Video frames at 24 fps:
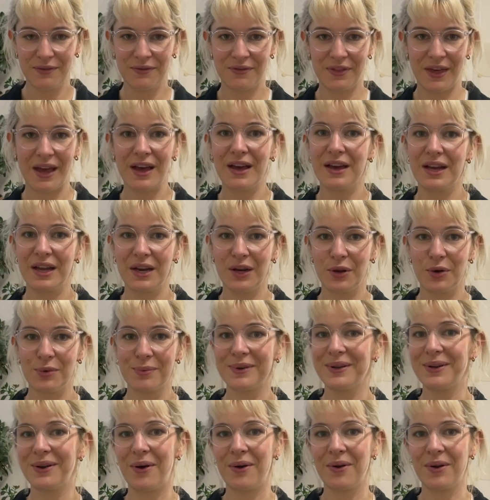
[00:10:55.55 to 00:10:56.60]
that a little bit
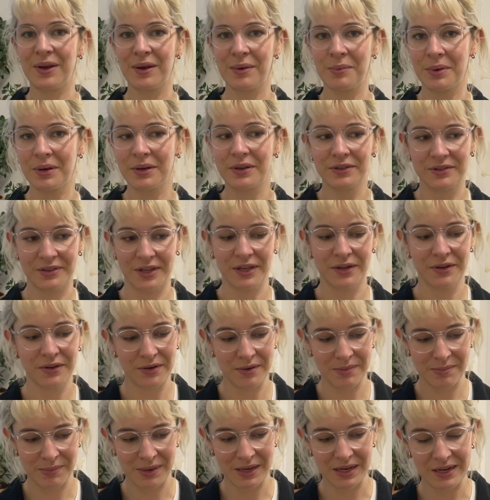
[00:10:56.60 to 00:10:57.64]
longer because I could
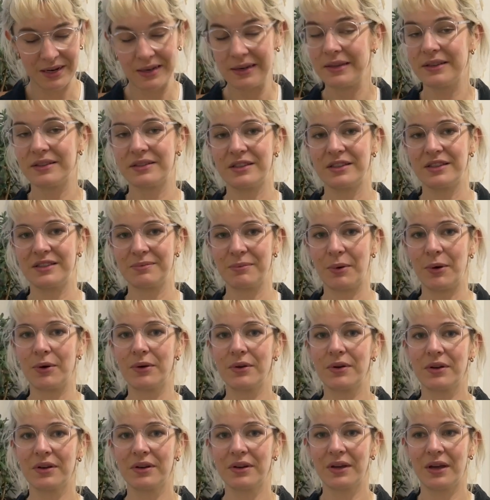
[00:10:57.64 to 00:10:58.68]
immediately see smoke.